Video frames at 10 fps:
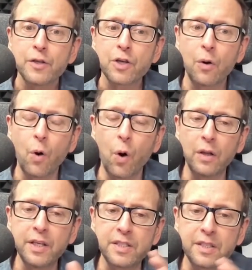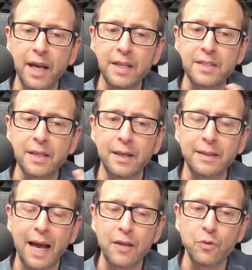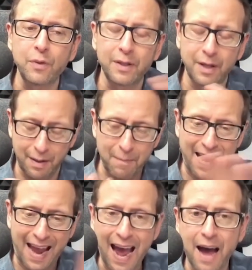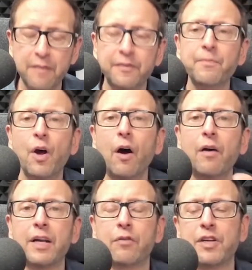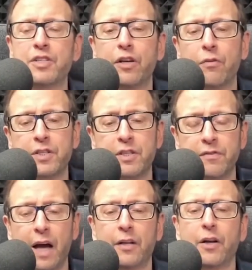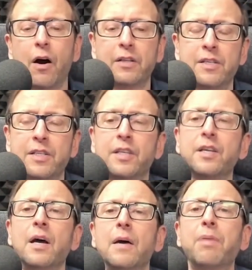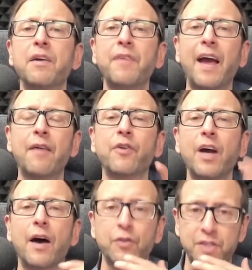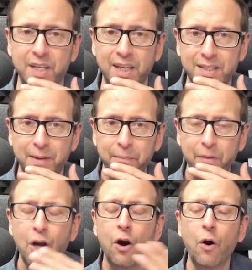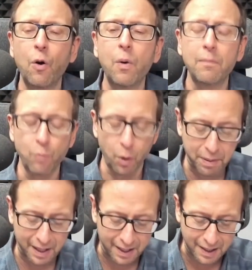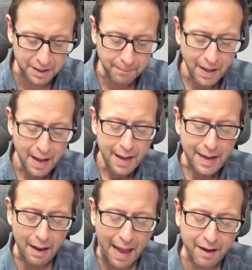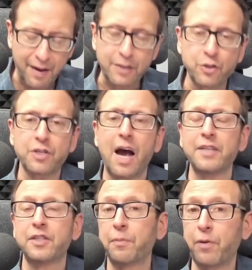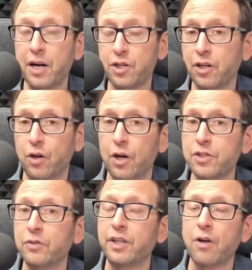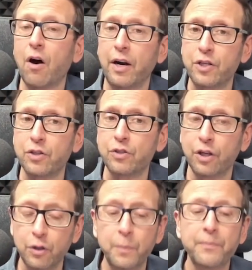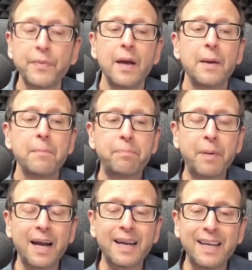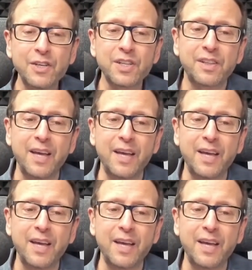So all these things that you may have are increasing your risk of not only heart disease, but of every other disease, comorbidities. Now, lack of exercise and depression can also lead to heart issues too, But here's the